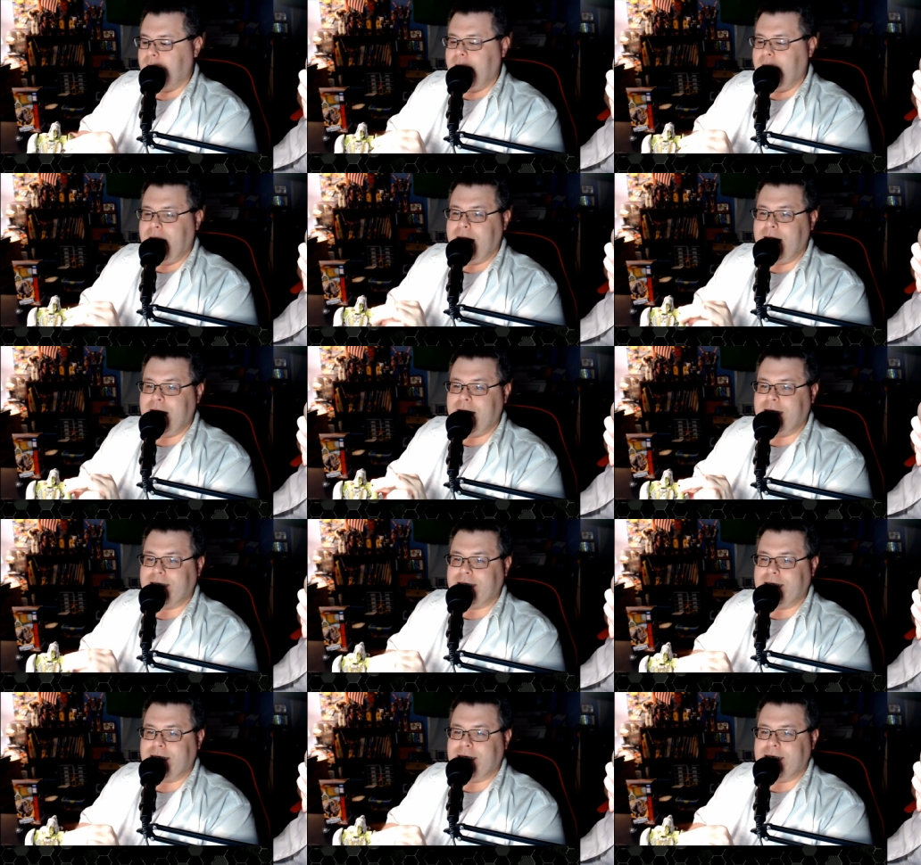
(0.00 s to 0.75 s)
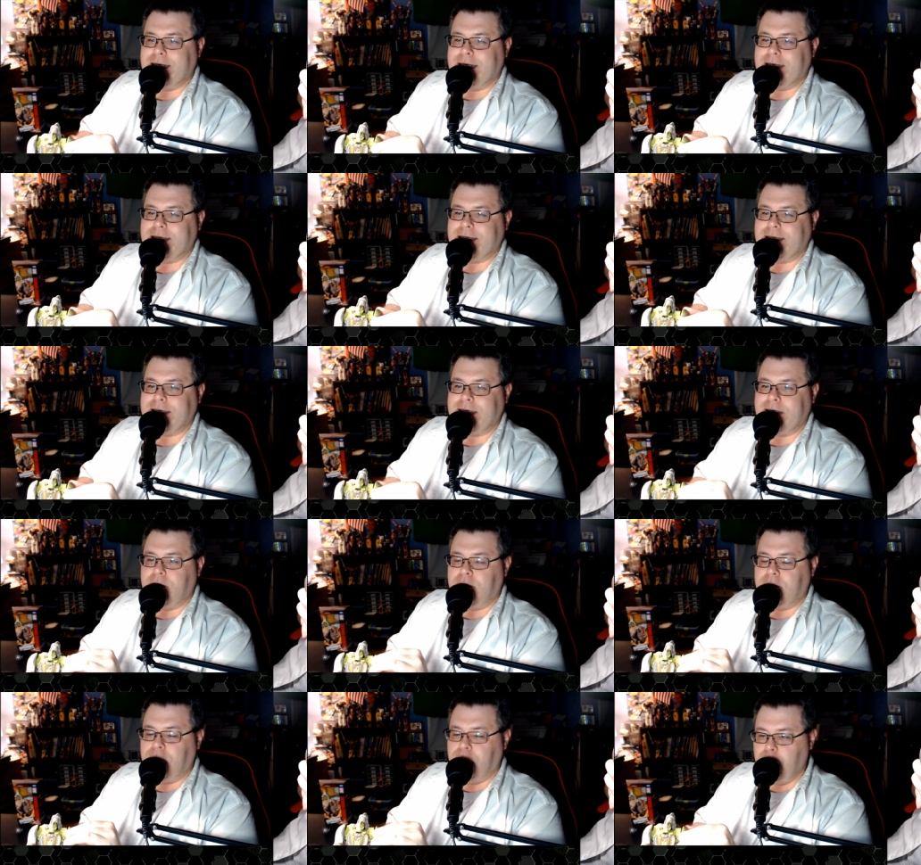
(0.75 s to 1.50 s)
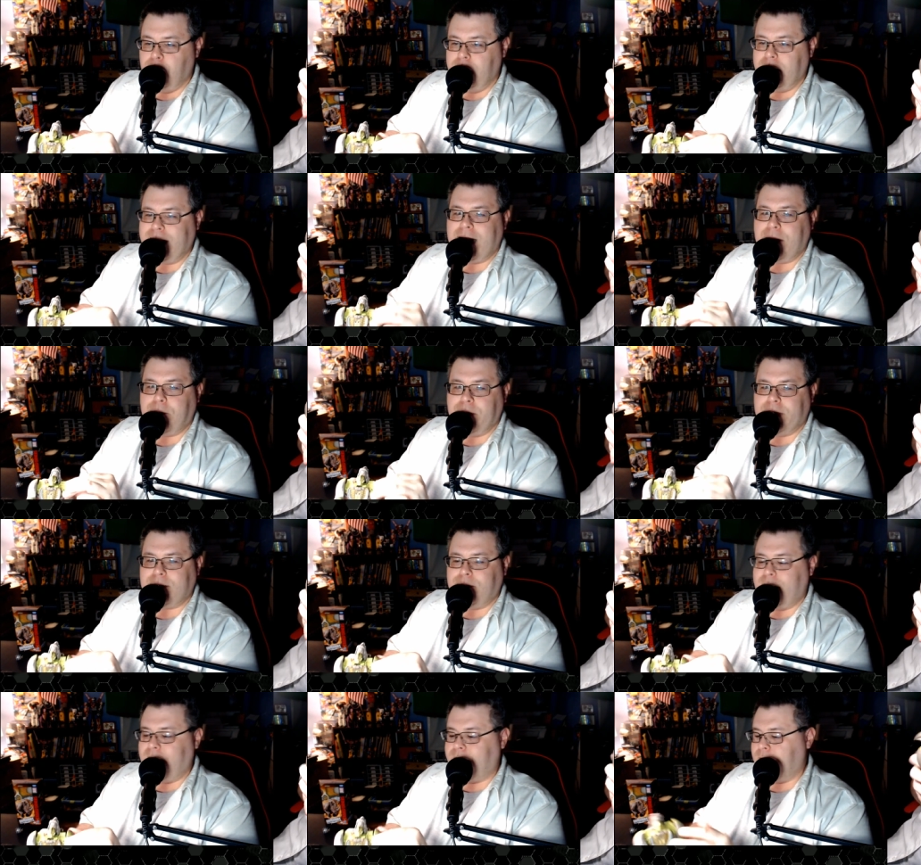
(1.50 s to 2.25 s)
It is. You really got to put
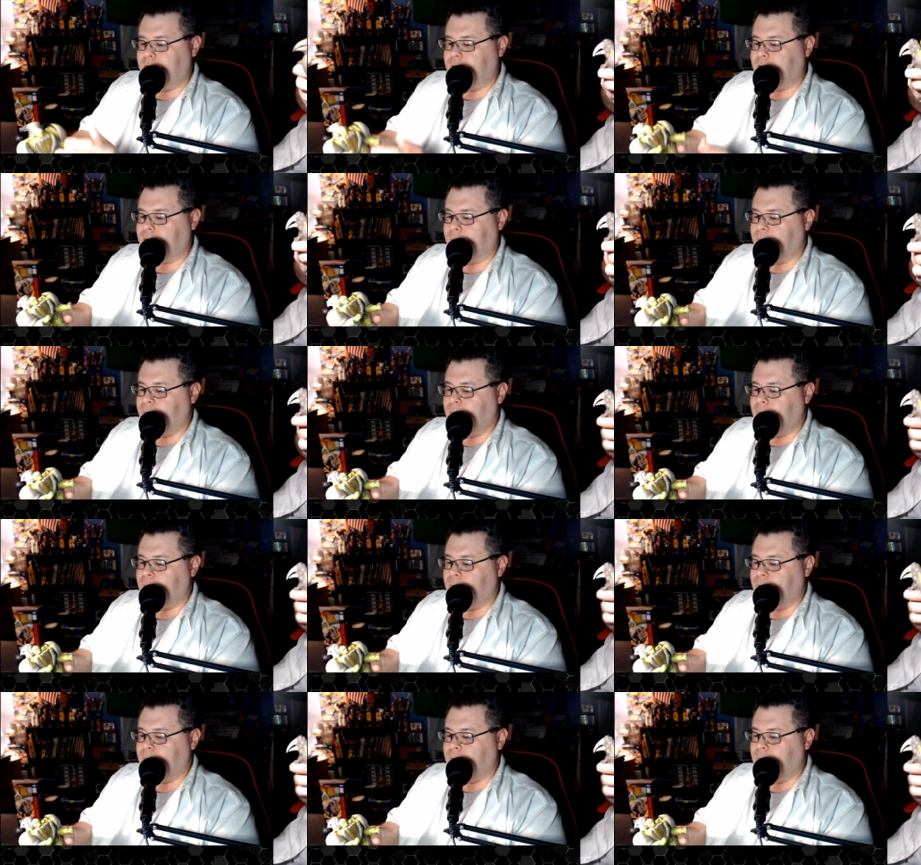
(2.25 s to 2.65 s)
some effort into it.